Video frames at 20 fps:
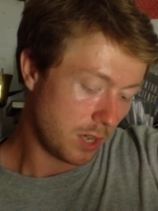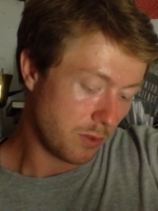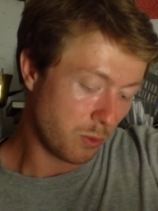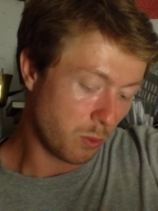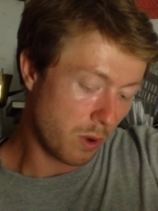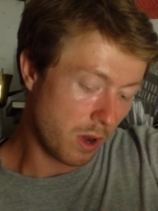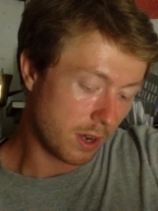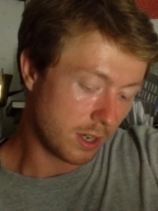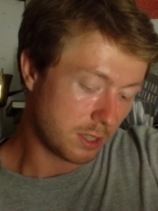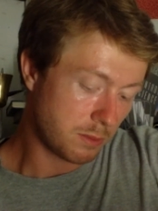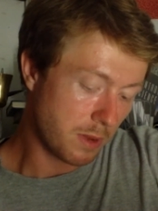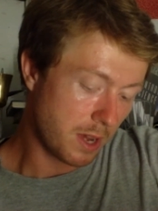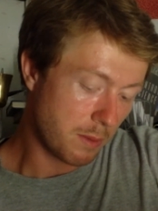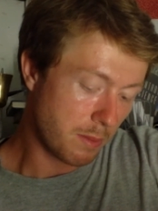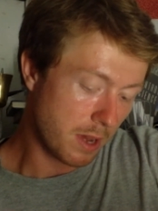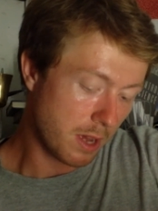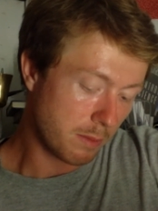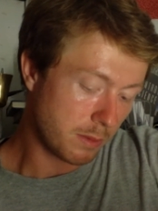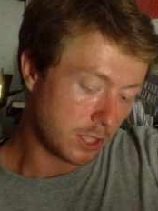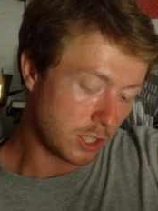If a wand is
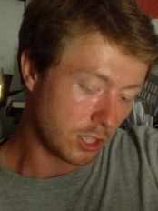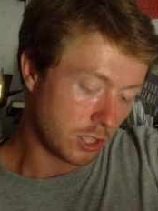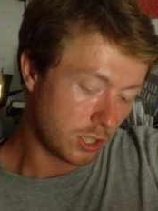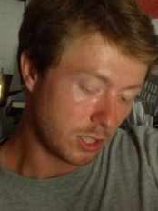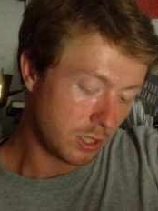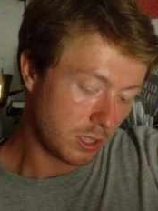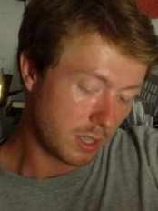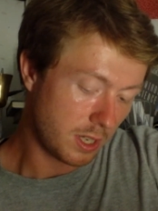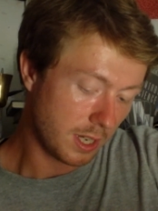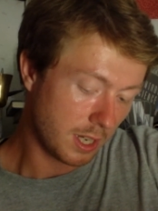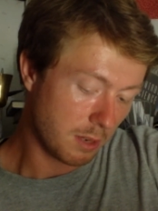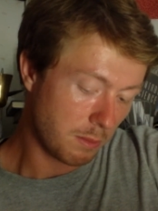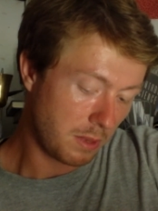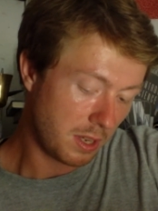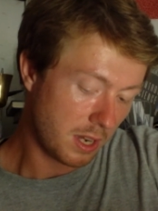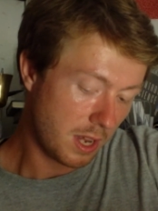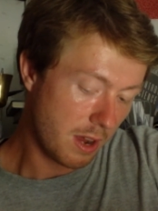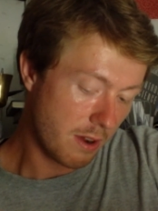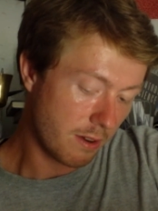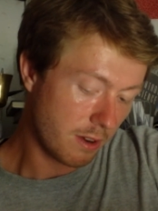made by a magician, then it can
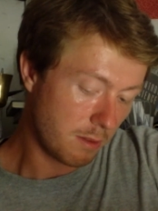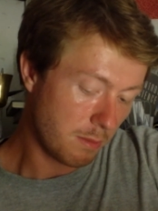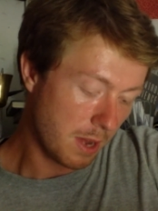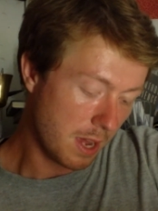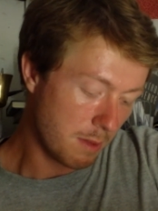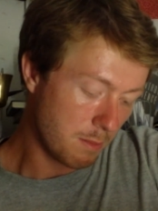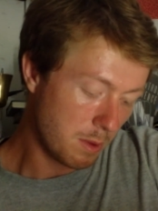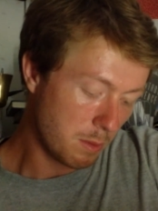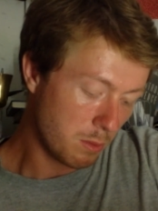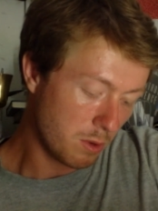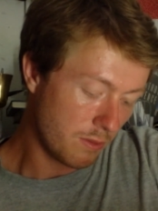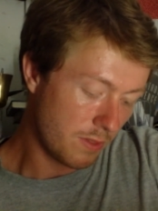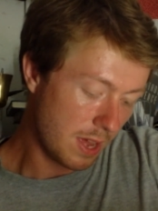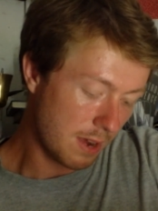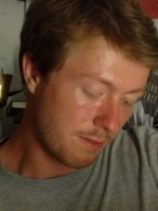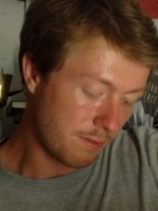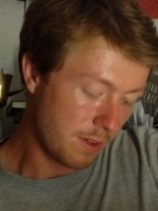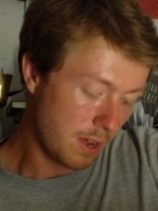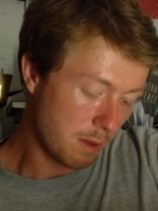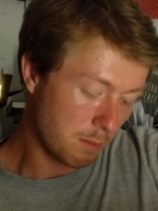be inherited by a member of
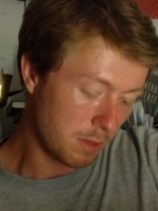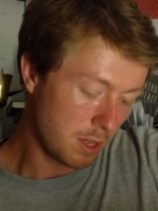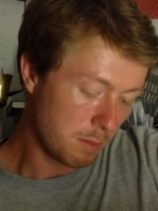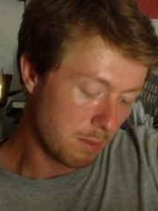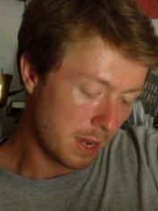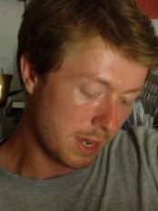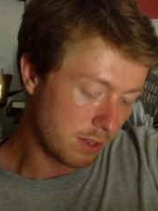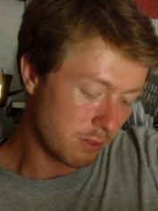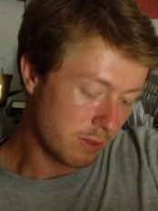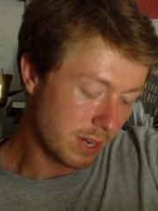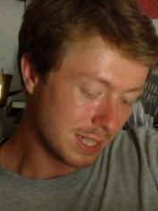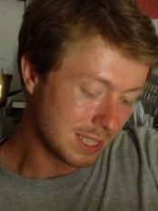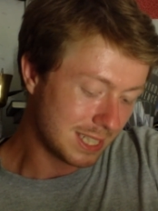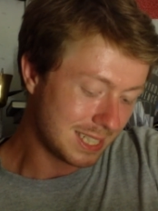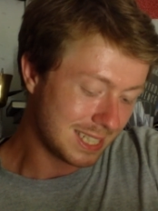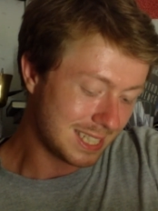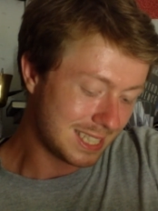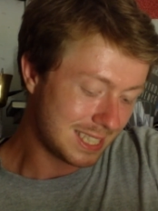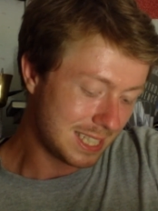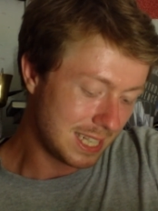that family by
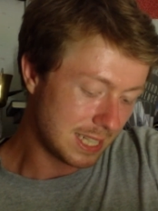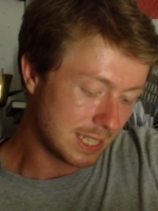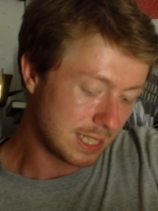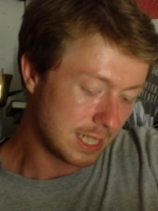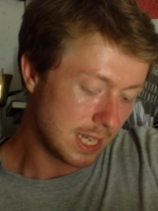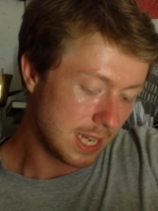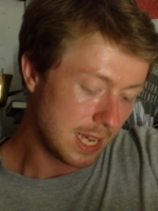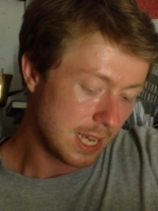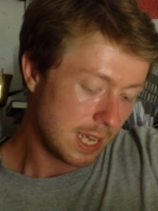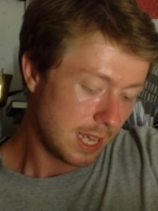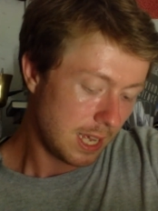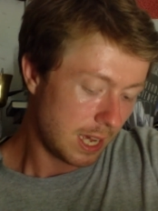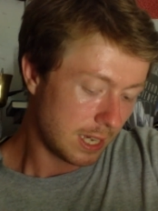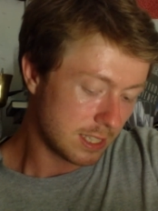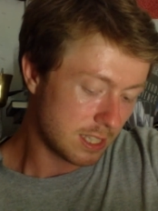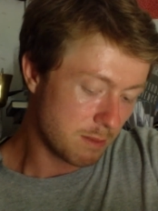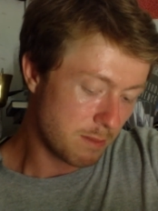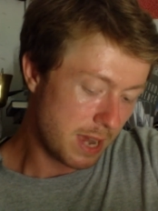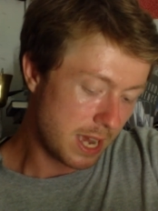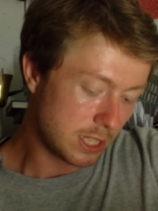direct descent,
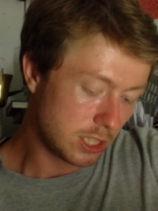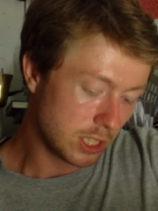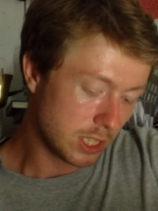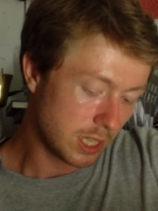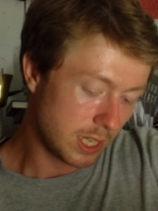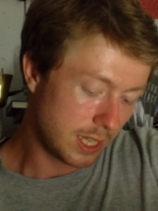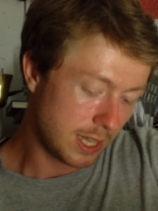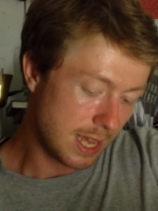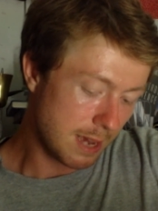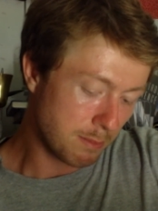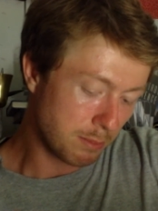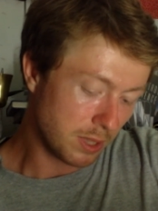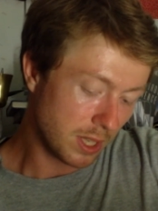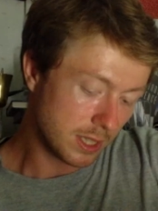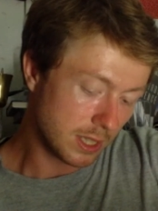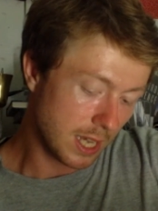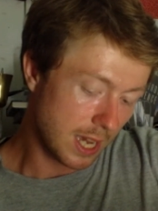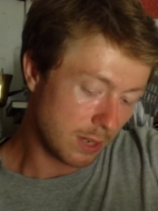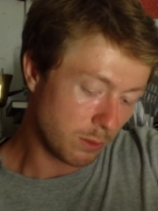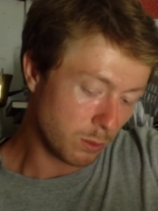as the magic in that
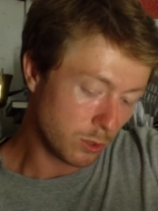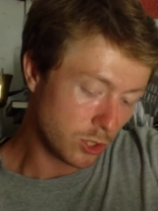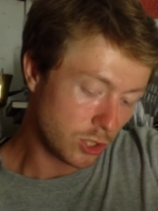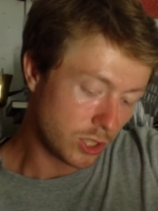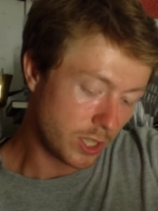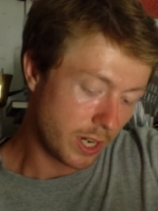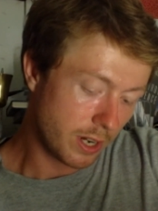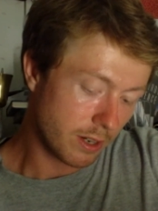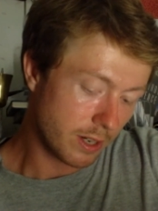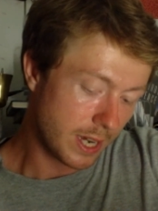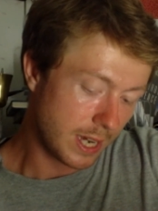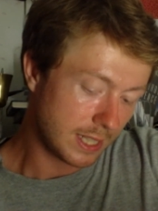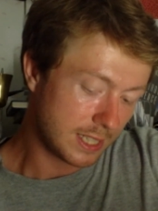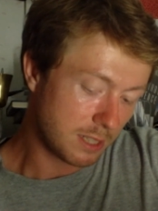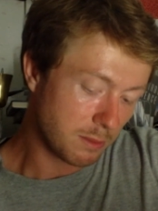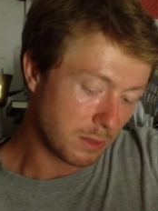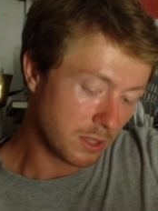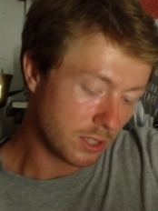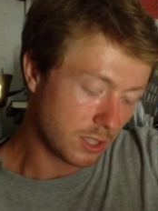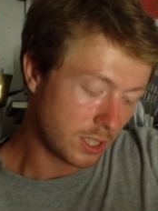bloodline will share a
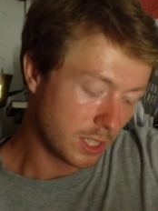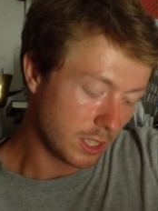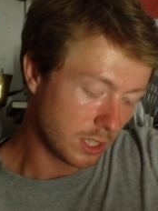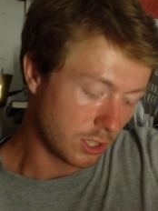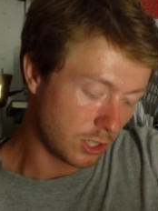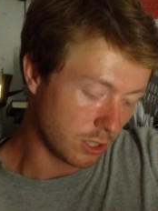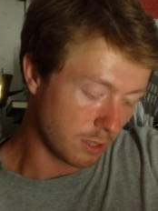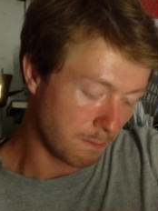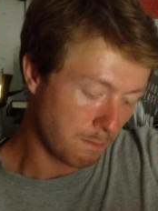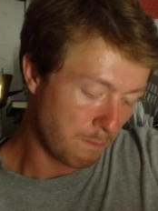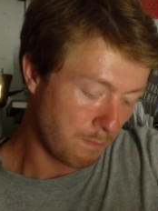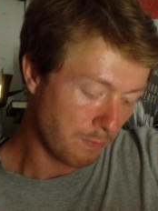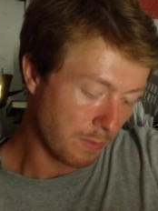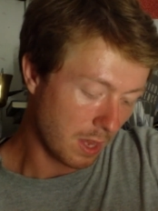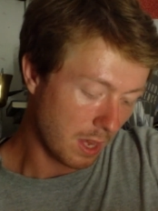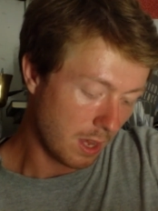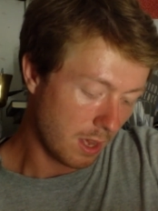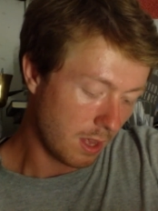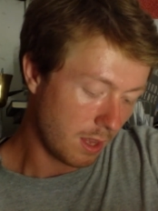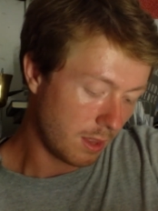similar signature.
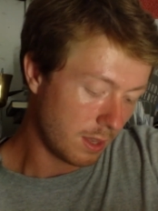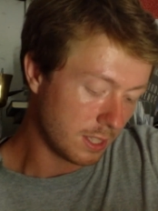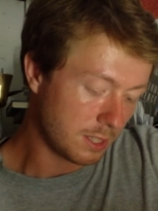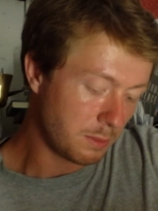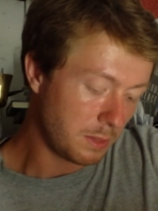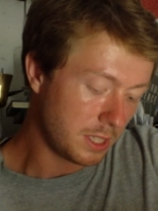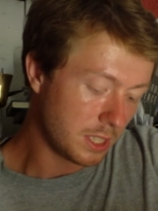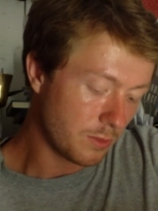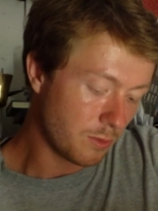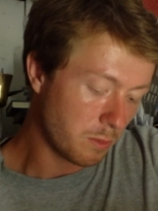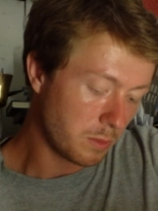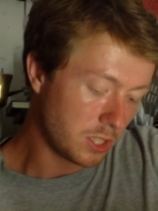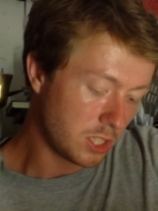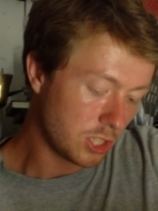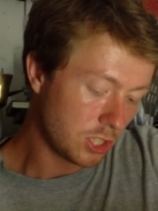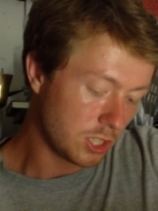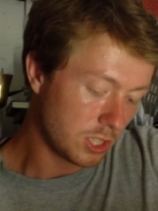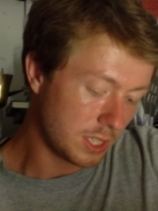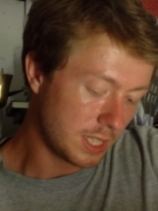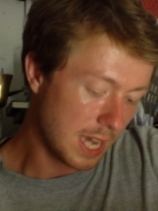This means if a
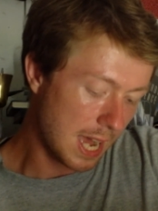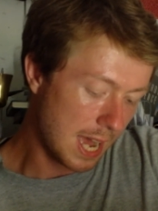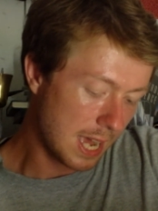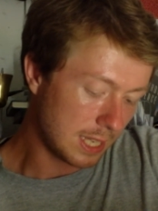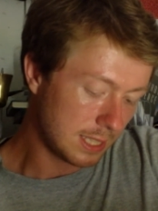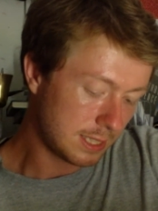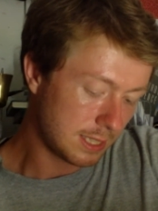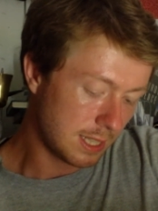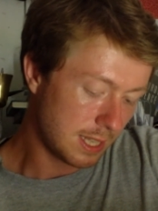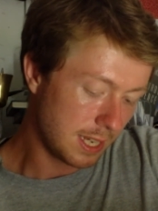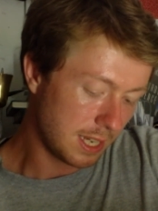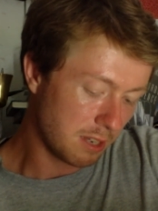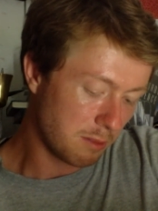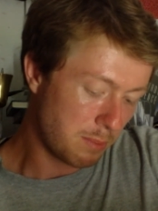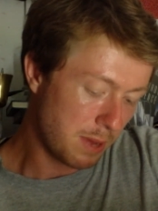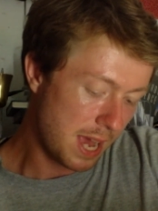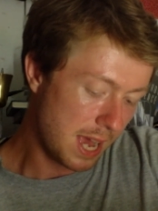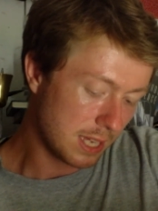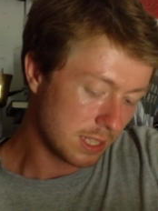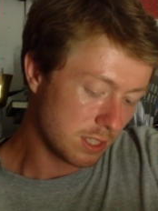magician dies, then they
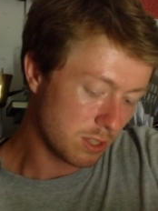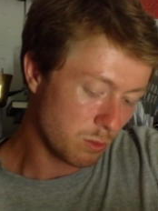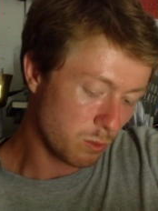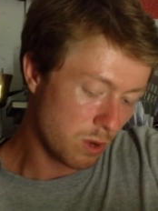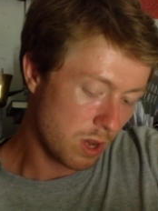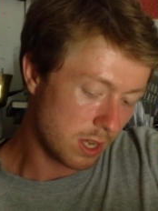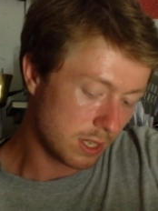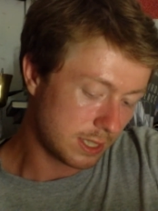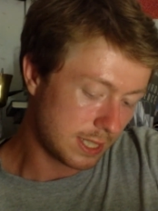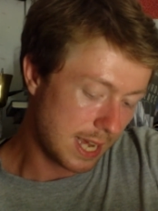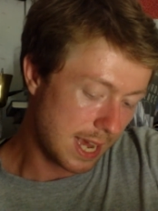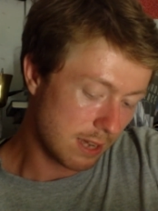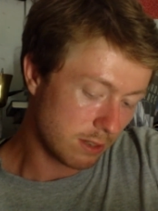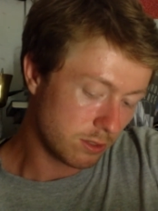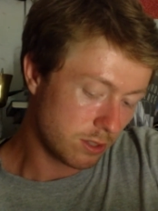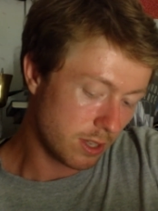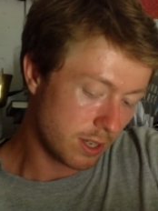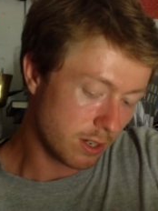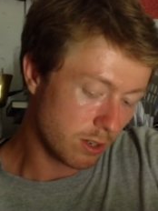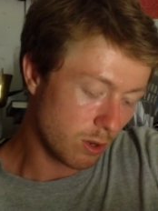can pass the wand
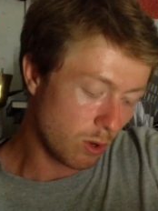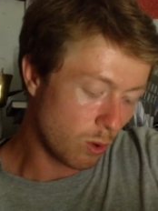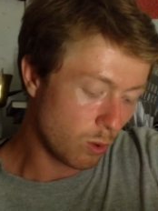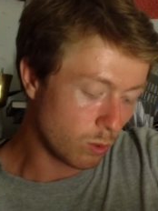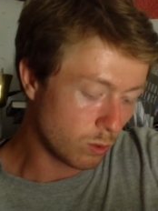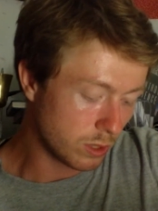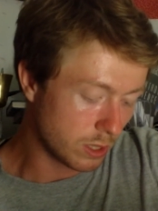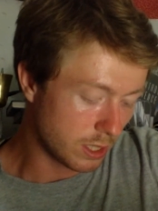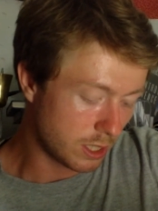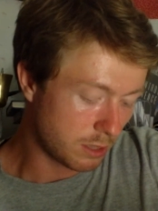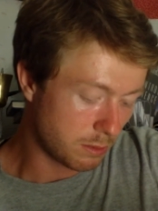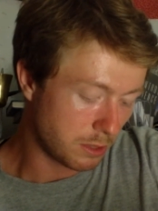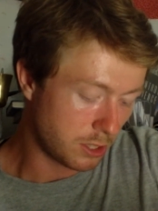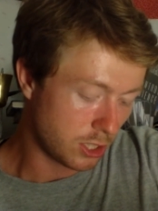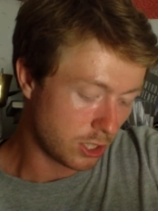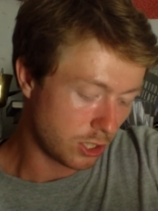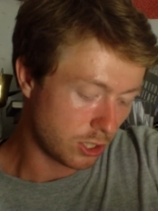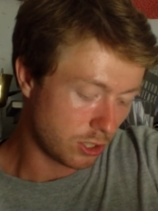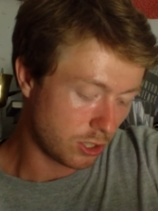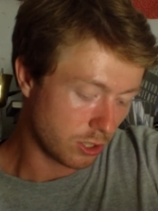down to their oldest
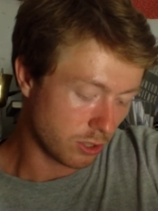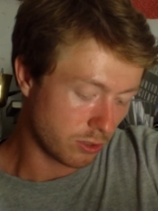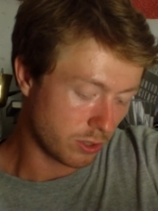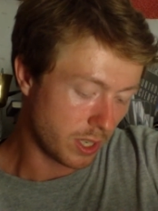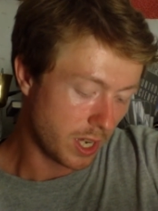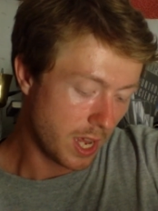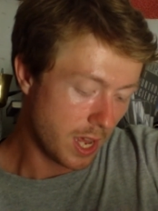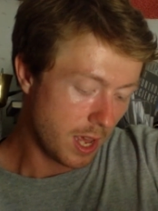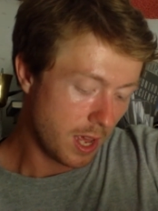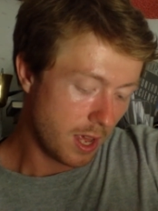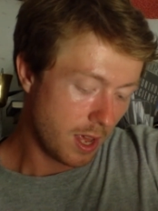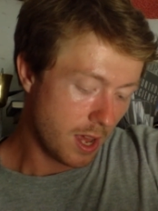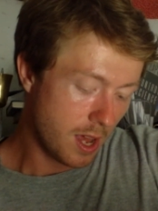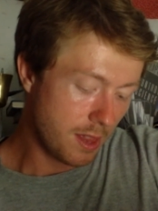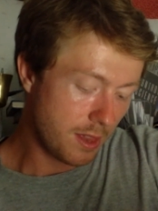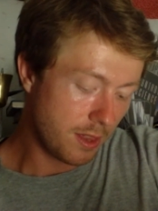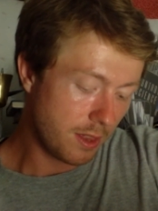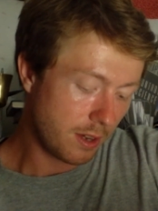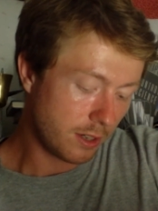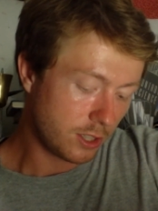magician children,
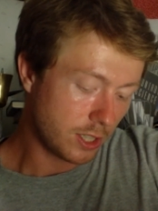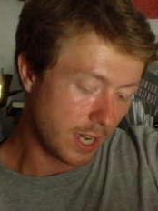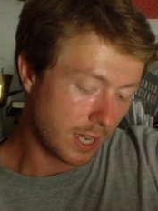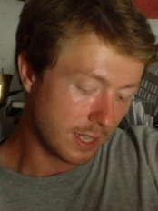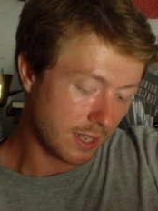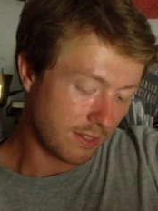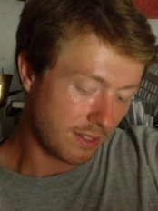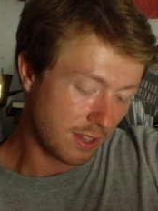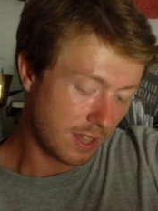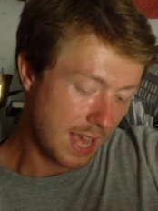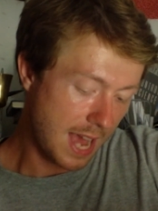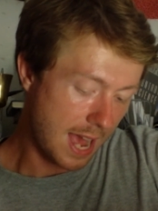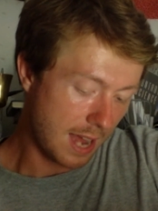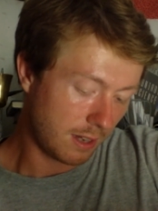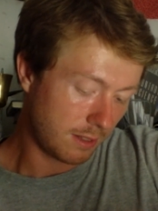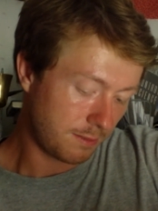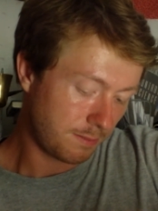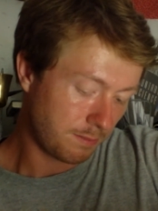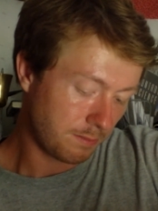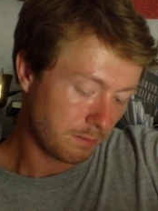and then their child after
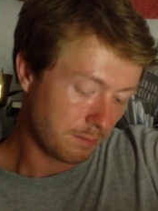that.